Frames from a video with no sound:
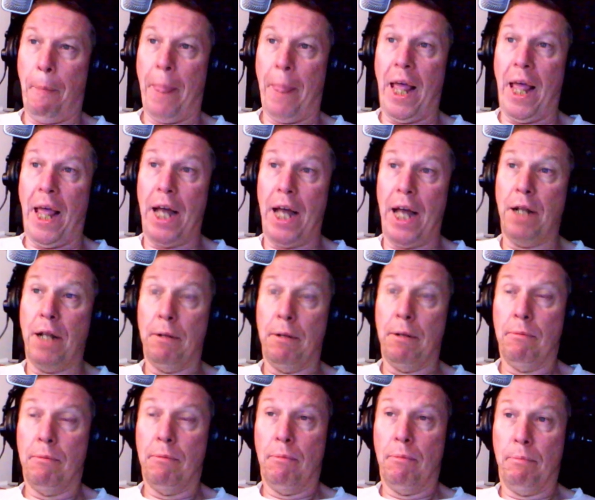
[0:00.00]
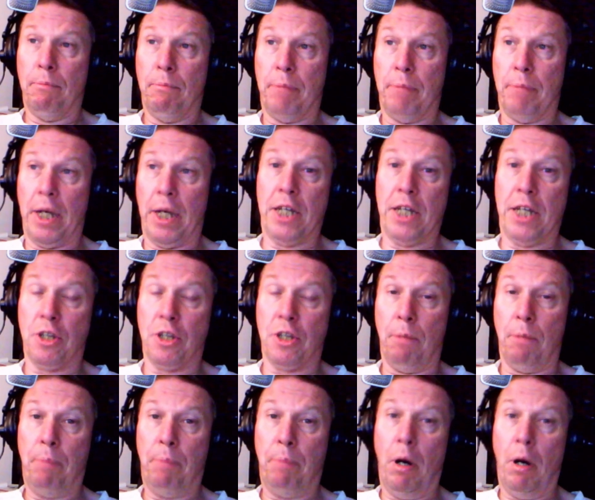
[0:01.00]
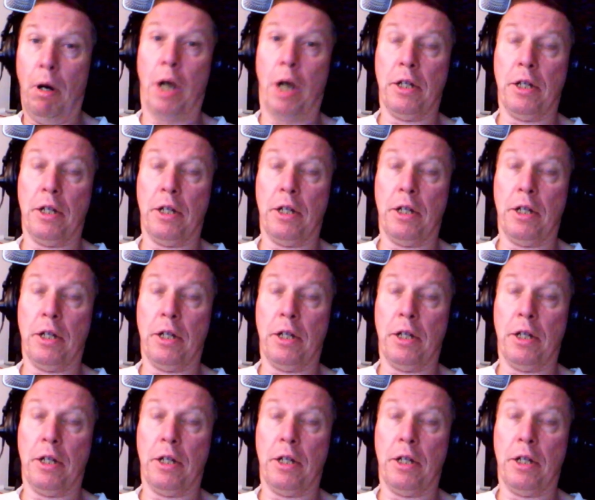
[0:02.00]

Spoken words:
and is a part